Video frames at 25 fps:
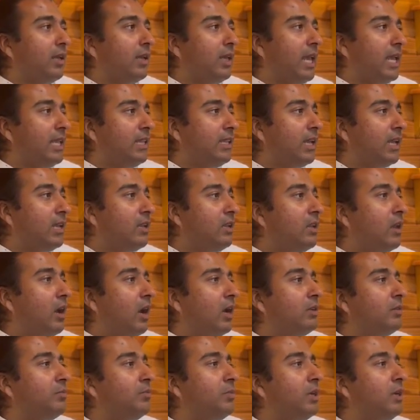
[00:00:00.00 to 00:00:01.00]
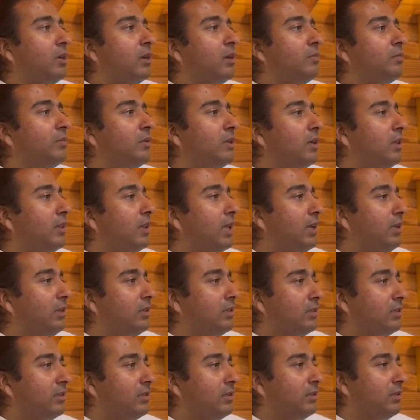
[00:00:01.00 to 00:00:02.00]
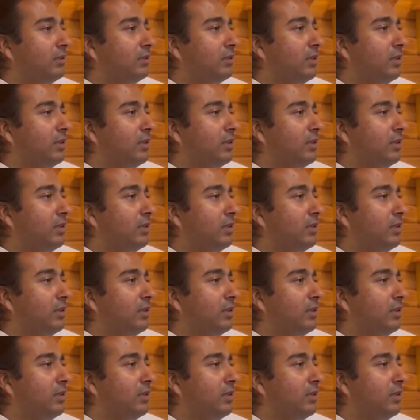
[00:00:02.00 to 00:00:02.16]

it cannot become collected.